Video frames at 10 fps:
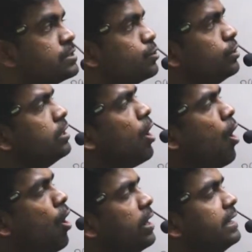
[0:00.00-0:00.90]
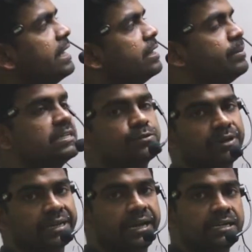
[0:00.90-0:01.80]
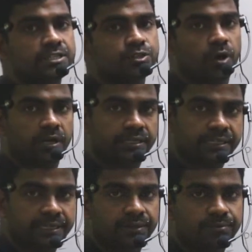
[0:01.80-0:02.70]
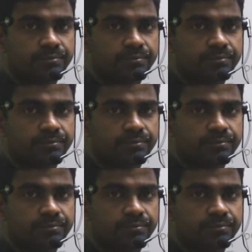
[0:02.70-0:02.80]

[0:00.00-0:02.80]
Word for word: So that all elements will get sorted.